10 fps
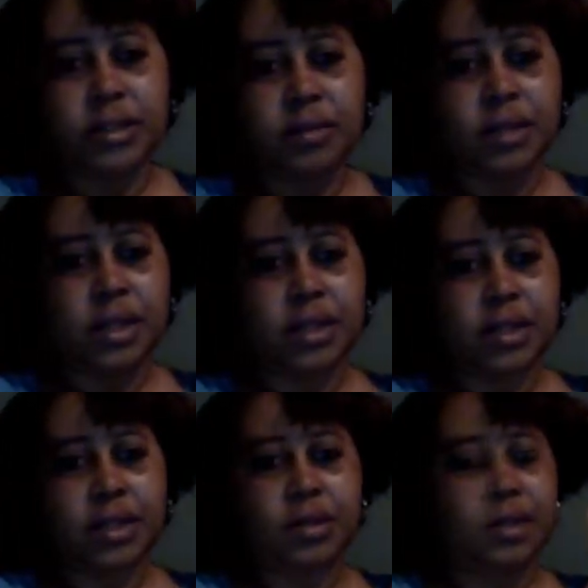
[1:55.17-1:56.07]
I
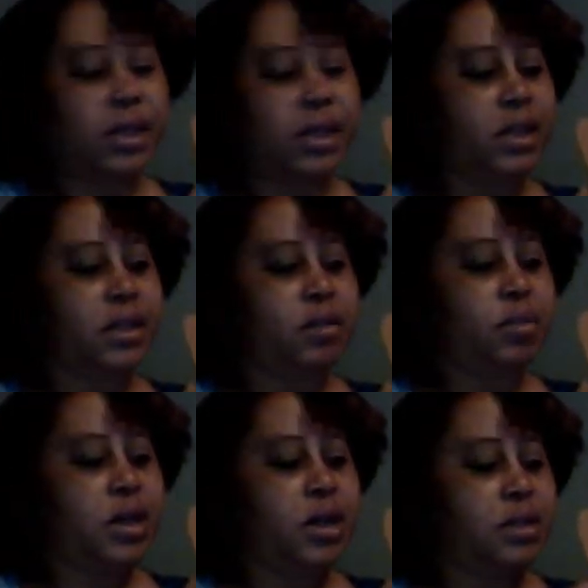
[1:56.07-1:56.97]
think he got like a
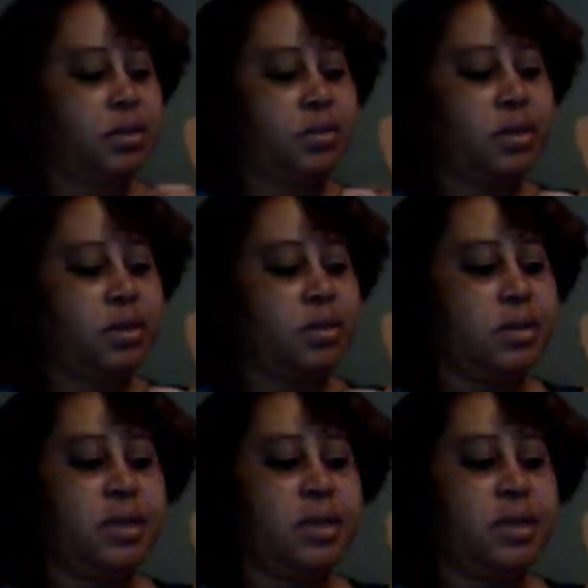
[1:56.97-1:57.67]
box of 30.